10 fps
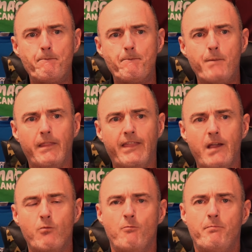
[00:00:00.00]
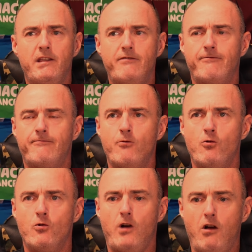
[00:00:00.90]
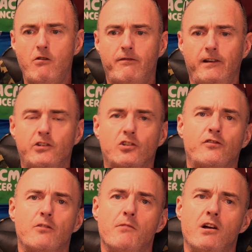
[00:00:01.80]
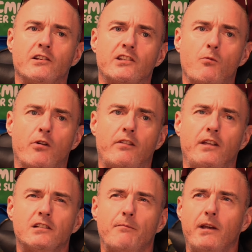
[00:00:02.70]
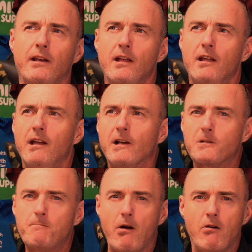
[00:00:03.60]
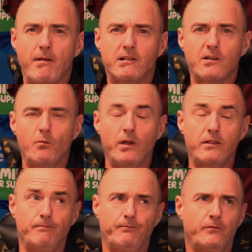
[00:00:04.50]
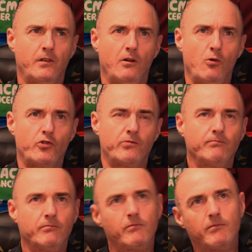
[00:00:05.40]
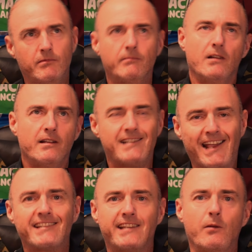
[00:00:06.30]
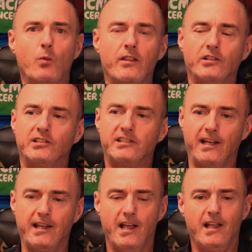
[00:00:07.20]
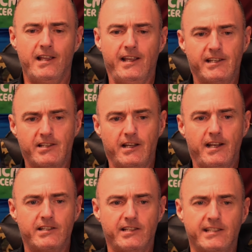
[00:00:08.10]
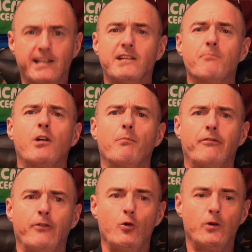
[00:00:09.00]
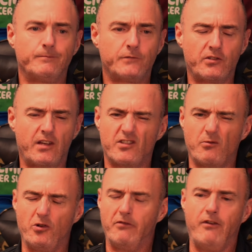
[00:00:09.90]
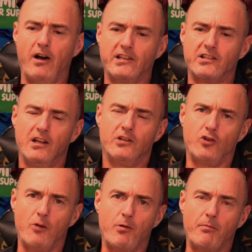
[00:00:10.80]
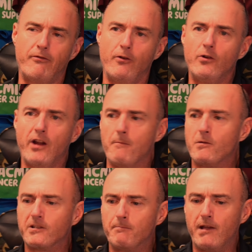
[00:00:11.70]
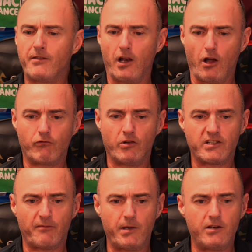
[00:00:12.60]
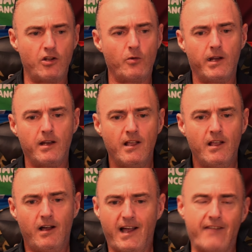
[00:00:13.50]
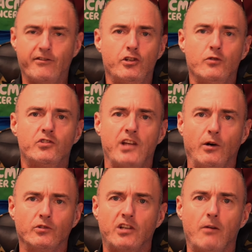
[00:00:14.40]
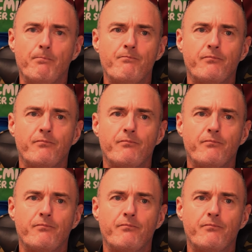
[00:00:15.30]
but they will be for, hopefully just for emergency. One of the things I've been experimenting with, or testing with I should say, is eating proper food. So I was giving some good advice, try proper food, and I must admit the long runs I've been doing, I haven't used gels on